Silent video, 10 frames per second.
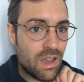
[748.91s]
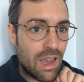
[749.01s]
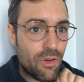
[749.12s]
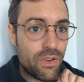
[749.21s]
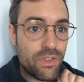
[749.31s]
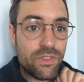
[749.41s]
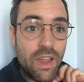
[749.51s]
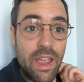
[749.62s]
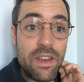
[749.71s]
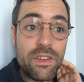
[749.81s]
our
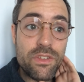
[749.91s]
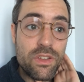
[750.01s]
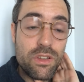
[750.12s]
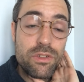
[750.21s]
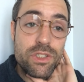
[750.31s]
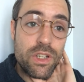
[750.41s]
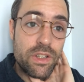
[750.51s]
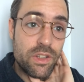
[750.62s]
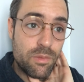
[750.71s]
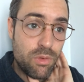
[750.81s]
society's solution
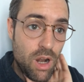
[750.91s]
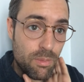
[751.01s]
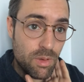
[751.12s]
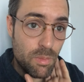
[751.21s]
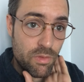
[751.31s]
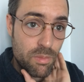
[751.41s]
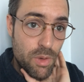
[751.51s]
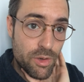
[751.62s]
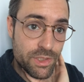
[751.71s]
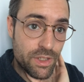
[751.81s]
to the problem of
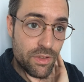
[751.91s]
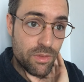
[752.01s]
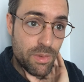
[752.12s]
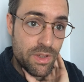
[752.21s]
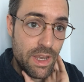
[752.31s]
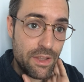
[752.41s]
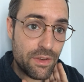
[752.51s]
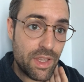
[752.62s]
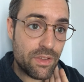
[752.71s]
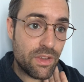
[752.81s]
emotions,
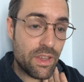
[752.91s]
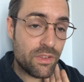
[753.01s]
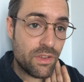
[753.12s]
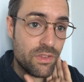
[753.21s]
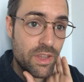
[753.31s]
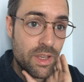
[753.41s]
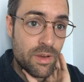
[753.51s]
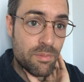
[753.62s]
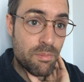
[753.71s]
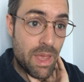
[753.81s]
particularly as they exist in
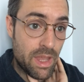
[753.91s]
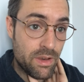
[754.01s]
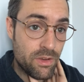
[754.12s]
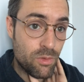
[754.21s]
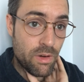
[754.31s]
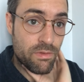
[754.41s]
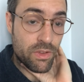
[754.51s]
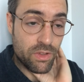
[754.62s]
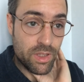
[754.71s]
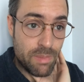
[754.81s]
men who are
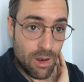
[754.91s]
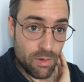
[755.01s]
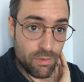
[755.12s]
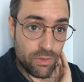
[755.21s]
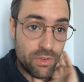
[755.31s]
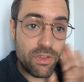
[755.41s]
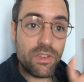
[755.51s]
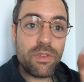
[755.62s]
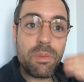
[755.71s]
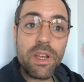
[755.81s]
physically powerful, so
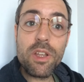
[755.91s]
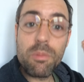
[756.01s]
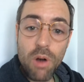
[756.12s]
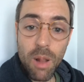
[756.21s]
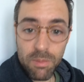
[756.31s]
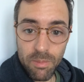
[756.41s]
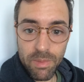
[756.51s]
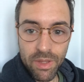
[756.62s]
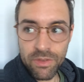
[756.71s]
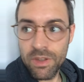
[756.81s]
it's a particular problem
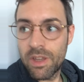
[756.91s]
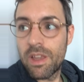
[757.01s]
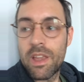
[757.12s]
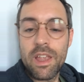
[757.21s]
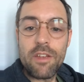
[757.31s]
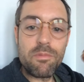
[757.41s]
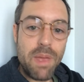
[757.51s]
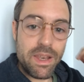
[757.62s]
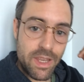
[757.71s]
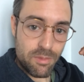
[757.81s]
because if
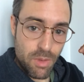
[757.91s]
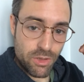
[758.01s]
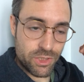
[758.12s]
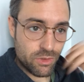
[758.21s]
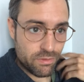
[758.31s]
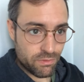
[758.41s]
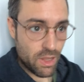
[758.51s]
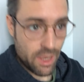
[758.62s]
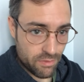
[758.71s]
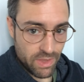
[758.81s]
men get emotional and
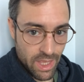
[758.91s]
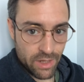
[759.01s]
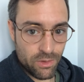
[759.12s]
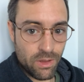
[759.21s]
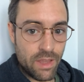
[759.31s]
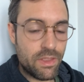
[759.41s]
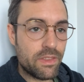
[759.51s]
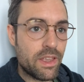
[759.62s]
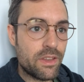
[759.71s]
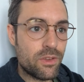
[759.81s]
fly off the handle, I think
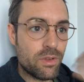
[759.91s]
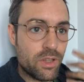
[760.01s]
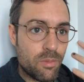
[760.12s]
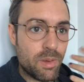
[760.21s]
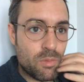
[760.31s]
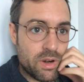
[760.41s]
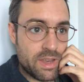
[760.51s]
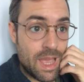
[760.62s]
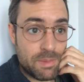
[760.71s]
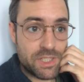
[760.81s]
they can do a little bit more
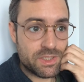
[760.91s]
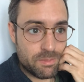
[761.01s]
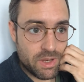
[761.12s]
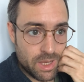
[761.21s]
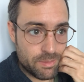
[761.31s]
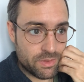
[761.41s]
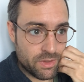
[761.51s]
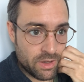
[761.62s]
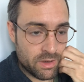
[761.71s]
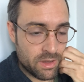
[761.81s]
damage sometimes
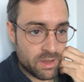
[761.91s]
than